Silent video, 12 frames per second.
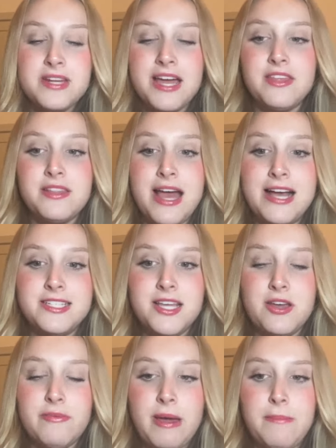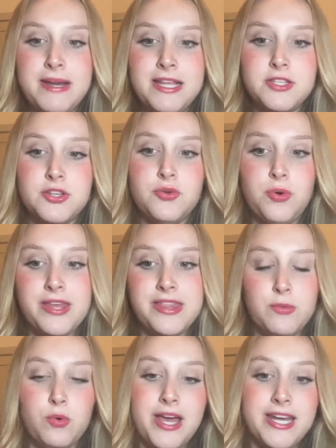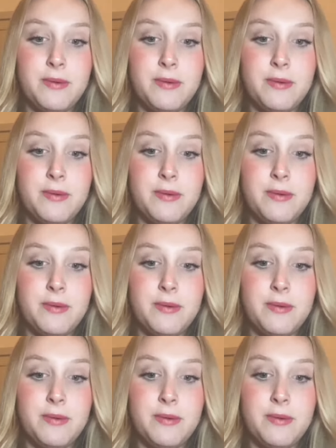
And then lastly, I'll give my opinions on who I think will end